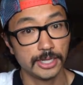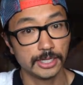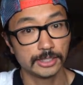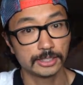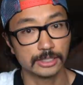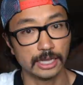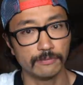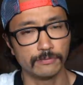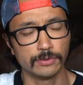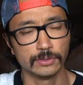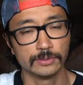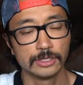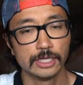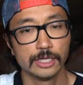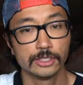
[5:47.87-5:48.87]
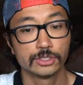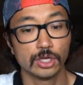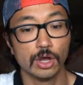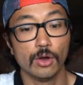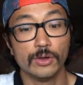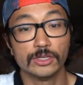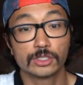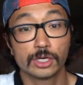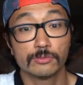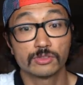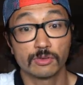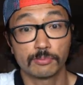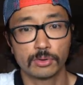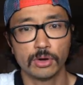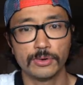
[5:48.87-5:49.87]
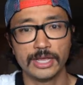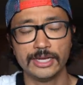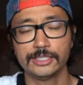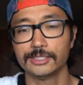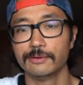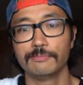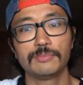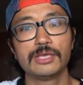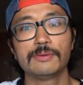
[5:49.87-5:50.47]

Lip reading: insightful. So in terms of pronation,